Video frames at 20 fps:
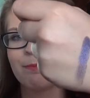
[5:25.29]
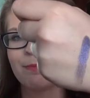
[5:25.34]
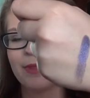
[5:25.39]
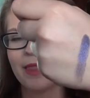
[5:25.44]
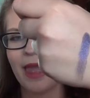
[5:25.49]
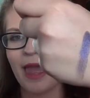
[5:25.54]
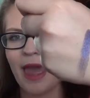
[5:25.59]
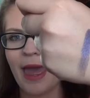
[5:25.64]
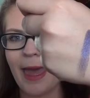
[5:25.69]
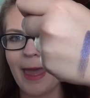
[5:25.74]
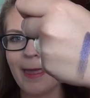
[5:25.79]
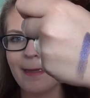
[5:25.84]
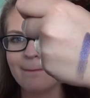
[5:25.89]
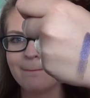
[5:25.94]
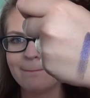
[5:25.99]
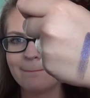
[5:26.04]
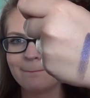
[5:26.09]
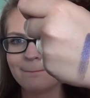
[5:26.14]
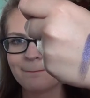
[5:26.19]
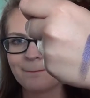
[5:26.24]

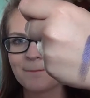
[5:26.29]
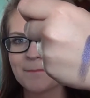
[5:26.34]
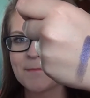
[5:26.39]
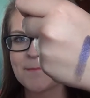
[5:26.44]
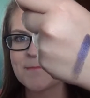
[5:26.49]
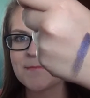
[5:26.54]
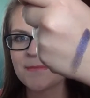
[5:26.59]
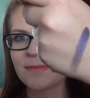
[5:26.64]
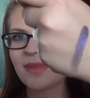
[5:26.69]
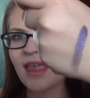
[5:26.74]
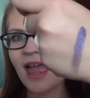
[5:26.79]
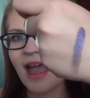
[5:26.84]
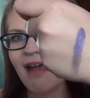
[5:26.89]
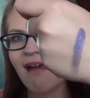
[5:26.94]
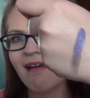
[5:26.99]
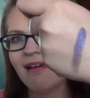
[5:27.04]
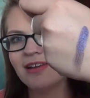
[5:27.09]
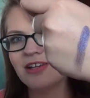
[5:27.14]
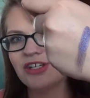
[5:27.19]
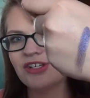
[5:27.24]
Okay.
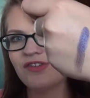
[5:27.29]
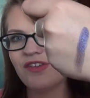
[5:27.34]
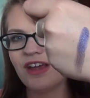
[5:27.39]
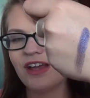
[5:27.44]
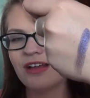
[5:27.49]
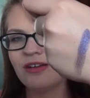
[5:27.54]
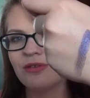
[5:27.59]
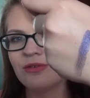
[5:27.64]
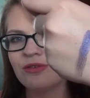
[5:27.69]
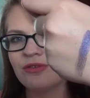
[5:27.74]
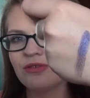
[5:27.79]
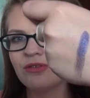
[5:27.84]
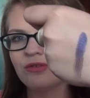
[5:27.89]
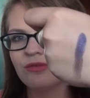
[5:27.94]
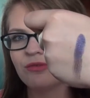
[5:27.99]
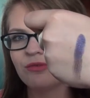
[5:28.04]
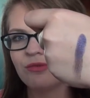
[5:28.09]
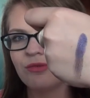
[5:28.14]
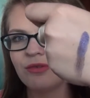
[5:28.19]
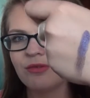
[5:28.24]
I just found
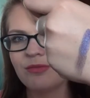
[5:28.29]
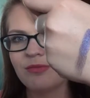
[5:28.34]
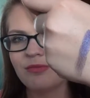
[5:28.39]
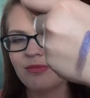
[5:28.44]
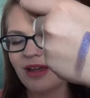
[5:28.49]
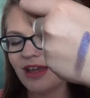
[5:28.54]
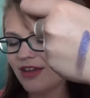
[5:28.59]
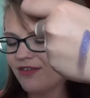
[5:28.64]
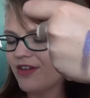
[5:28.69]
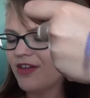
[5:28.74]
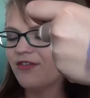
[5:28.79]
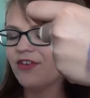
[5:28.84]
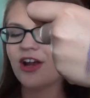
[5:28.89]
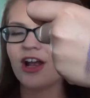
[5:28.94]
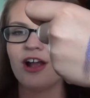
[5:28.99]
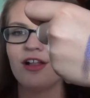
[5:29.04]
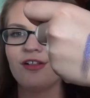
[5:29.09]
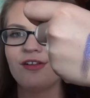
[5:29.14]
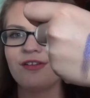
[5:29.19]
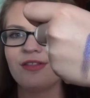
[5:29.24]
one of my
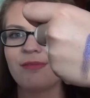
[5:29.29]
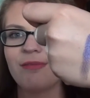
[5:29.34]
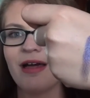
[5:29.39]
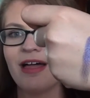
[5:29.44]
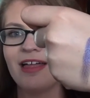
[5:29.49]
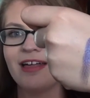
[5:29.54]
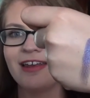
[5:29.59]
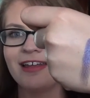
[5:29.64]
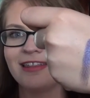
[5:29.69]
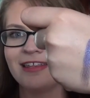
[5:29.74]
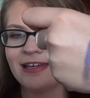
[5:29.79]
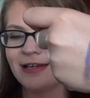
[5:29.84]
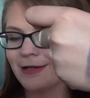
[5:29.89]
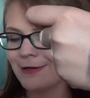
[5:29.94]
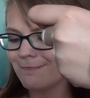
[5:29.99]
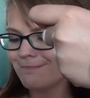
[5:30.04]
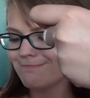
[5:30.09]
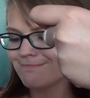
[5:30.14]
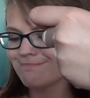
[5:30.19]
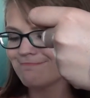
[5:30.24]
favorite color in the palette, I think.
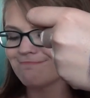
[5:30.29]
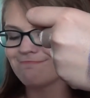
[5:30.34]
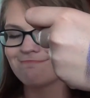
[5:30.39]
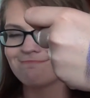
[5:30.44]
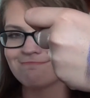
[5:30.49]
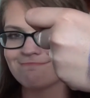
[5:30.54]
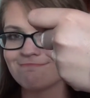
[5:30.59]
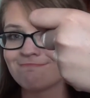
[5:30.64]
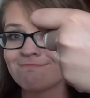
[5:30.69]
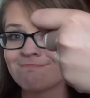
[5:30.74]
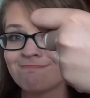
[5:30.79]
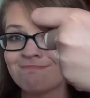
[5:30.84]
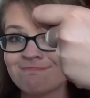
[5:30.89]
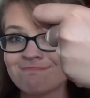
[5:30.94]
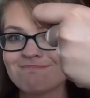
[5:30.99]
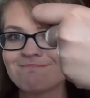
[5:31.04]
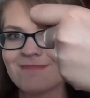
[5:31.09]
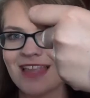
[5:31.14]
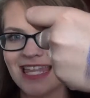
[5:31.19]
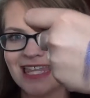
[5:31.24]

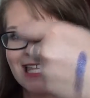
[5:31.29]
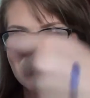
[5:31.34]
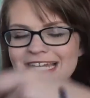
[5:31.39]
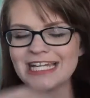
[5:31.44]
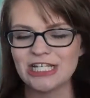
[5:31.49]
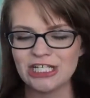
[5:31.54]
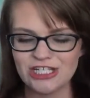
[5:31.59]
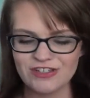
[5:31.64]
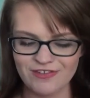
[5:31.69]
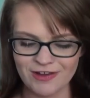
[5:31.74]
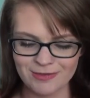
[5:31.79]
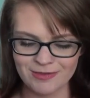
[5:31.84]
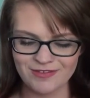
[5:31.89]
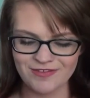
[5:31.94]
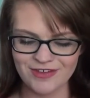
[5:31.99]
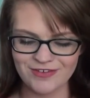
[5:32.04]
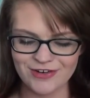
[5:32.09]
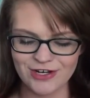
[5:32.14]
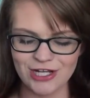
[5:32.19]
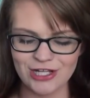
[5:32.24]
I think I just found my
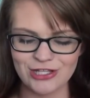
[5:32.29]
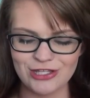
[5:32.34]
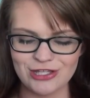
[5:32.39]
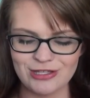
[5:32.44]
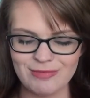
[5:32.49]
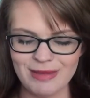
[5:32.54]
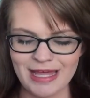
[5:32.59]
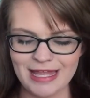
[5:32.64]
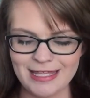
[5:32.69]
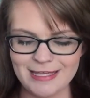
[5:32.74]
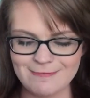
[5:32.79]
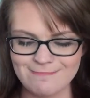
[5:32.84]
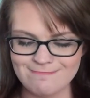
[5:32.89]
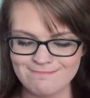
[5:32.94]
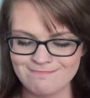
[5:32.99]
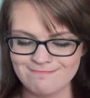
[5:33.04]
favorite color in the palette.